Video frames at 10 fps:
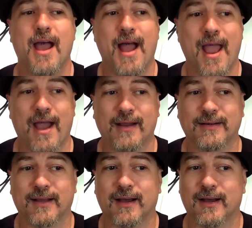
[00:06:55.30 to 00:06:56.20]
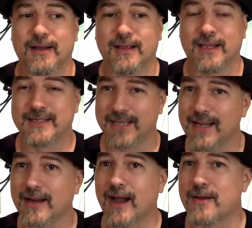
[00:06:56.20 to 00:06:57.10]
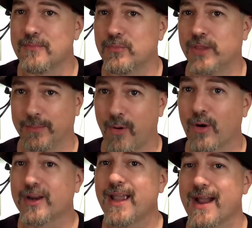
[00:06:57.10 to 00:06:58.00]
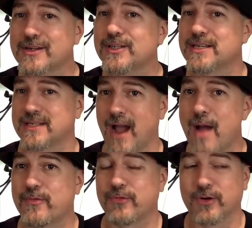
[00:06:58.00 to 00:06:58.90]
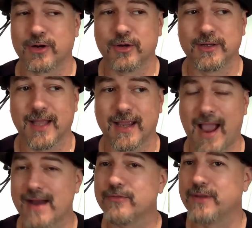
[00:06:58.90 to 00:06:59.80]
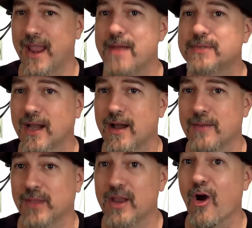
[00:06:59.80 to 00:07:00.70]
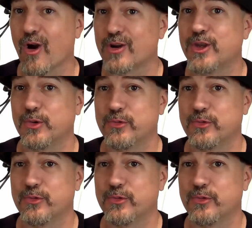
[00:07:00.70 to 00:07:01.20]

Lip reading: And it did. The party actually stopped for a good, out of game time. They argued